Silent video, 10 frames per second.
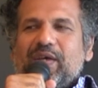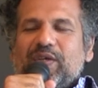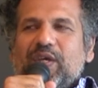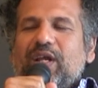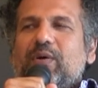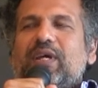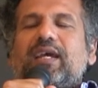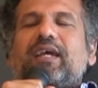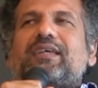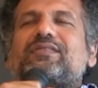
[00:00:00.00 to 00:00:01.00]
you know, it
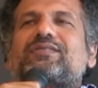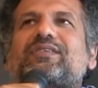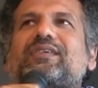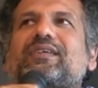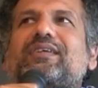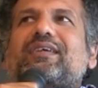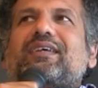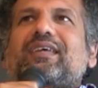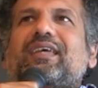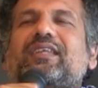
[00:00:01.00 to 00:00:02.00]
is,
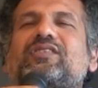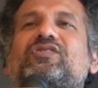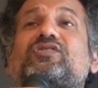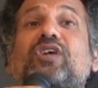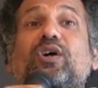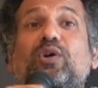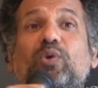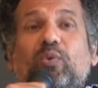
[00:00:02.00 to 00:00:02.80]
it's so